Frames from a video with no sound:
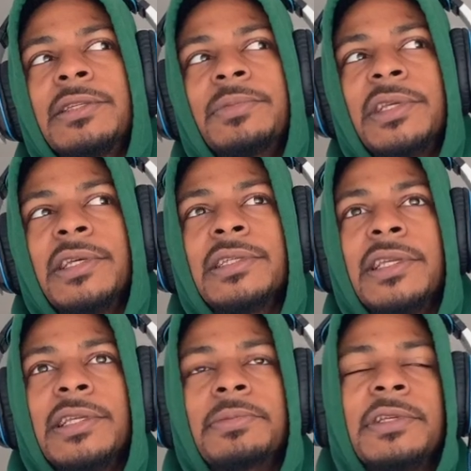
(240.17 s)
because I
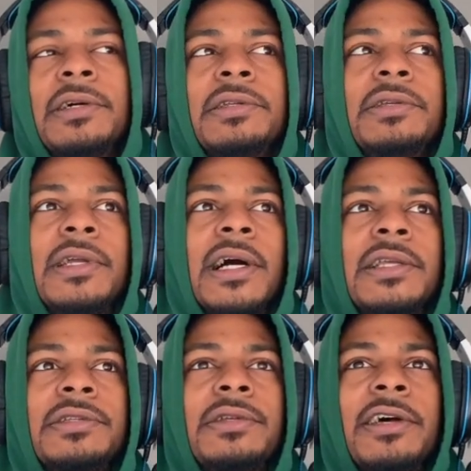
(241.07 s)
keep telling you
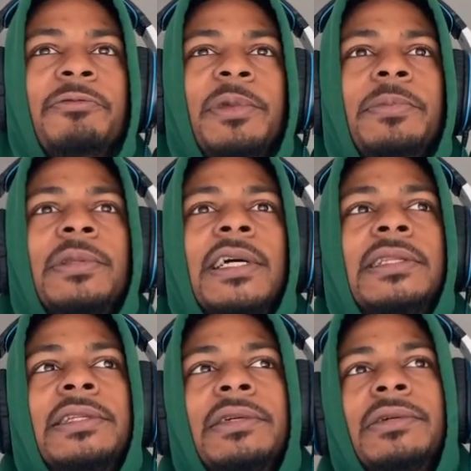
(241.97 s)
guys, you have people
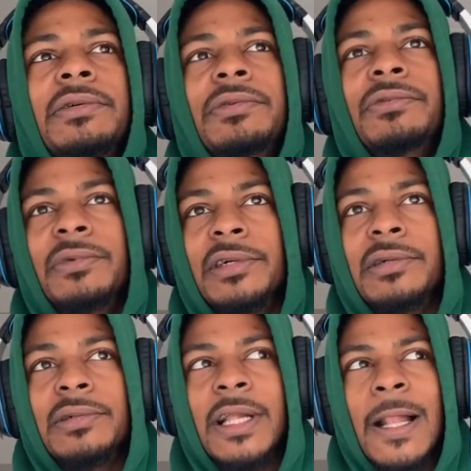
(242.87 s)
out there who
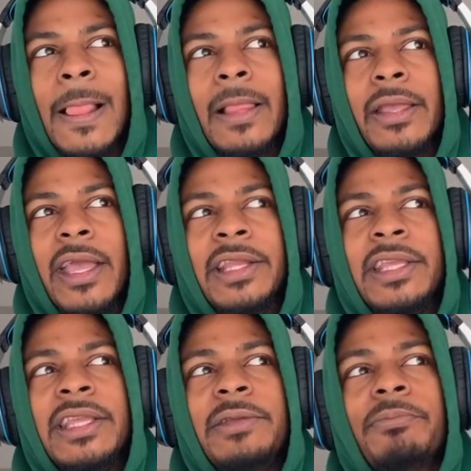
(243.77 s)
will,
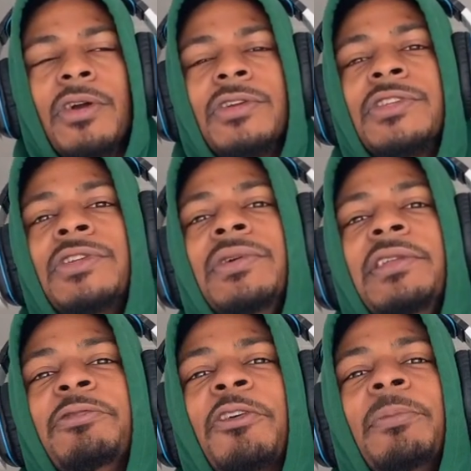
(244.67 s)
any personal
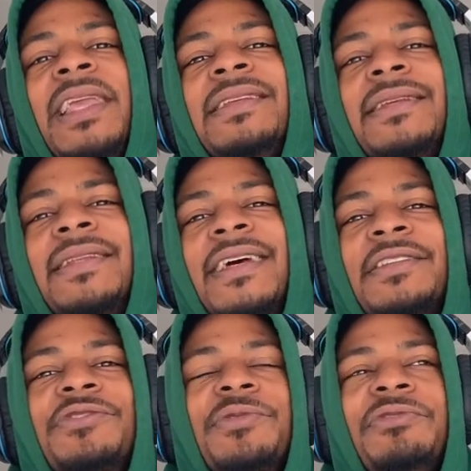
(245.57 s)
information that
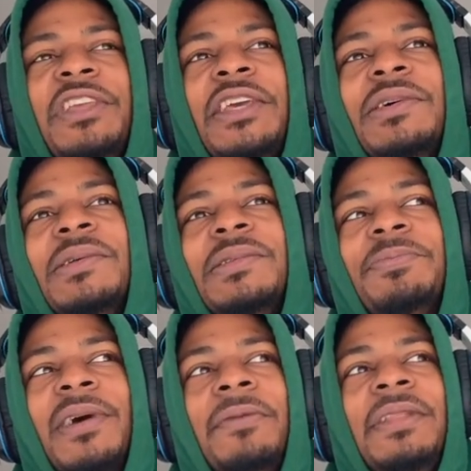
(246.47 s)
is revealed
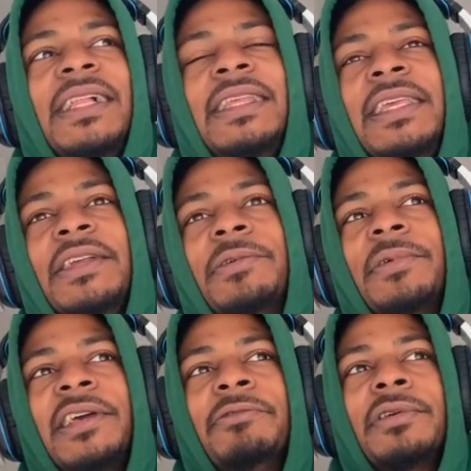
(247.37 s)
publicly or
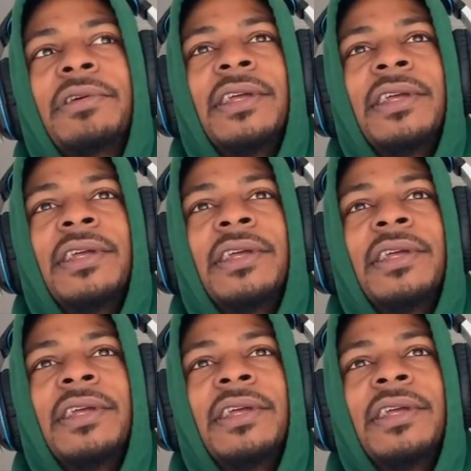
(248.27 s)
whatever,